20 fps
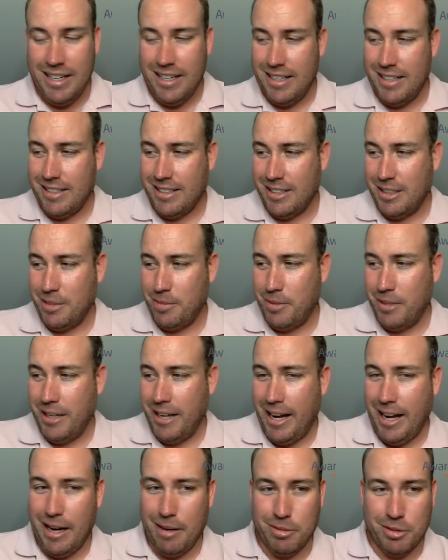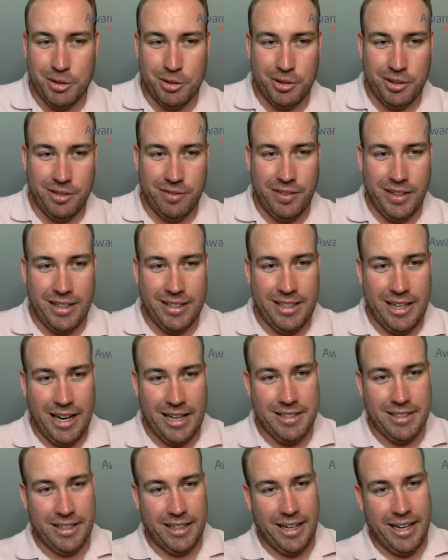It's going to be absolutely
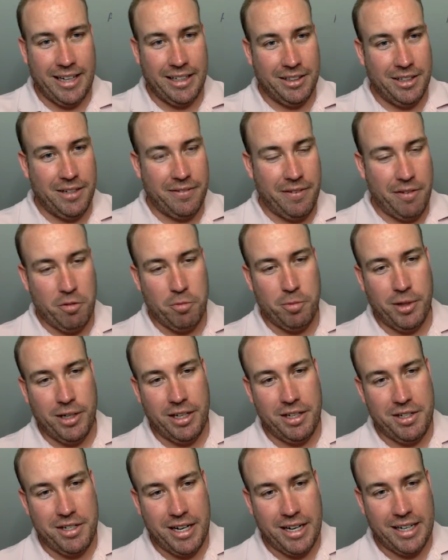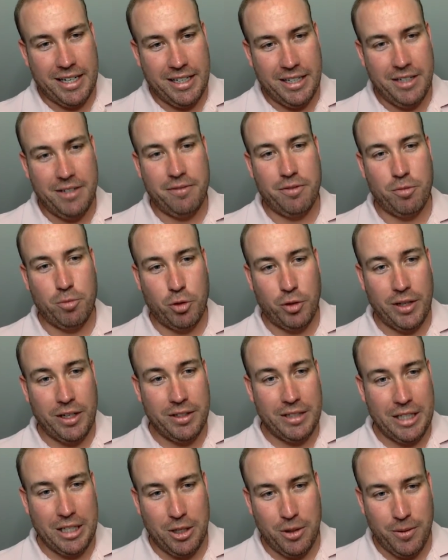fantastic. Hey, I love everybody checking in from
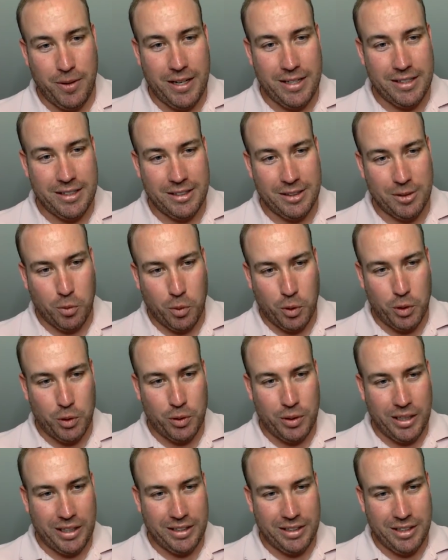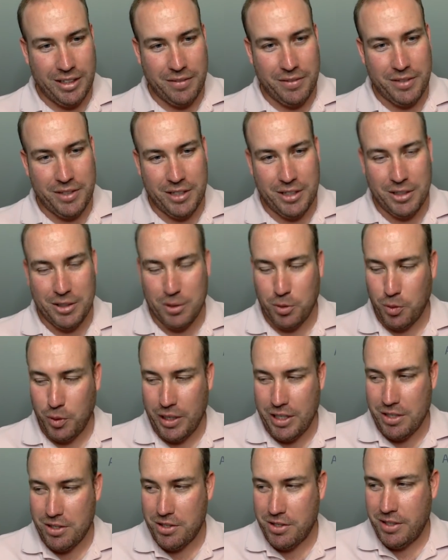around the U.S. world. I love seeing the
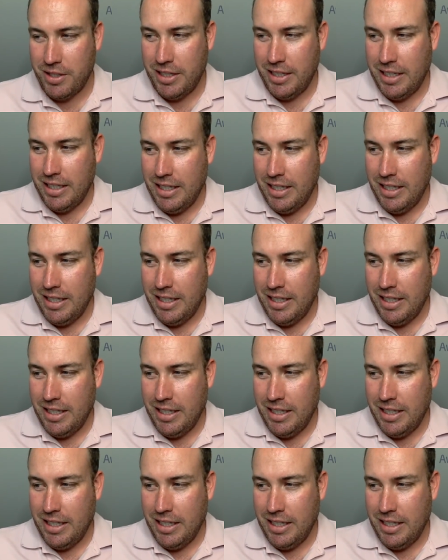reach.